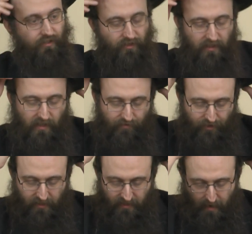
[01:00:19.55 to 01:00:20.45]

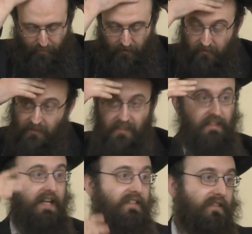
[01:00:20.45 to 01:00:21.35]
For example,
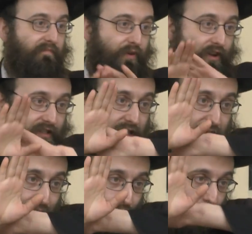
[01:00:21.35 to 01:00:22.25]
again, the
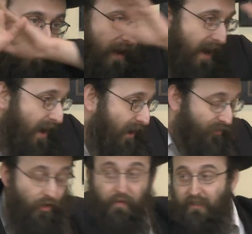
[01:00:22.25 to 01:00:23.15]
poskim talk about
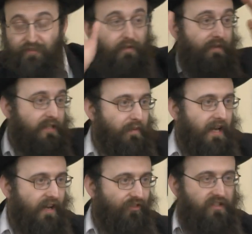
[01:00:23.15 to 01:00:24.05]
so many different opinions
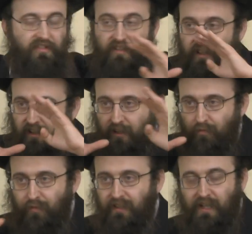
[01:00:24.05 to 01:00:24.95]
about ages,
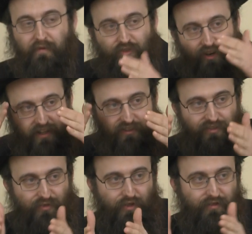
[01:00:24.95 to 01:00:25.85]
but again, we're trying to
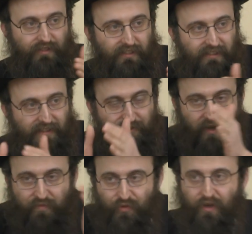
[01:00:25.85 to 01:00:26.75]
sort of give
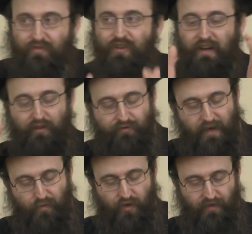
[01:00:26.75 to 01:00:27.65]
some sort of general
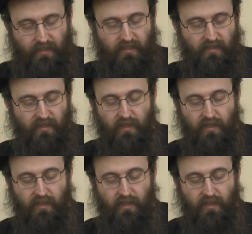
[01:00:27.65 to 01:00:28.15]
framework over here.